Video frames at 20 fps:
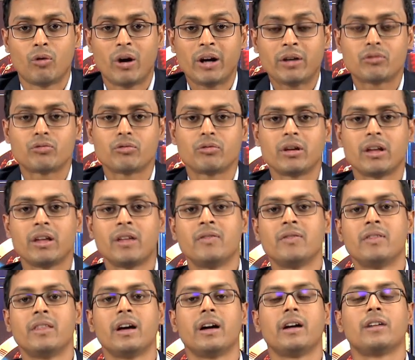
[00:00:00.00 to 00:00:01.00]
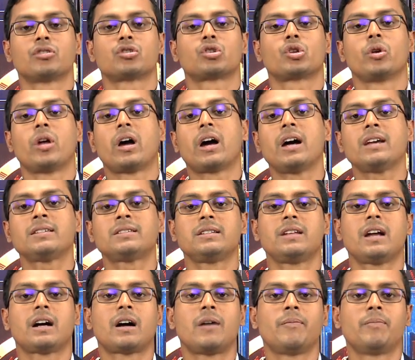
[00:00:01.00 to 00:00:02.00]
What in the
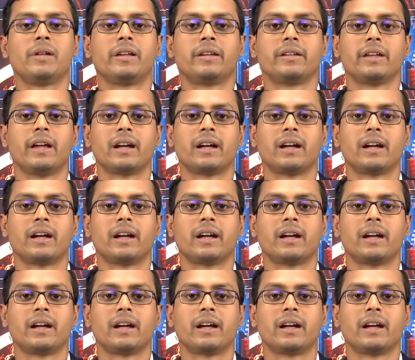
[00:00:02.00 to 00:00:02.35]
Sonogashira coupling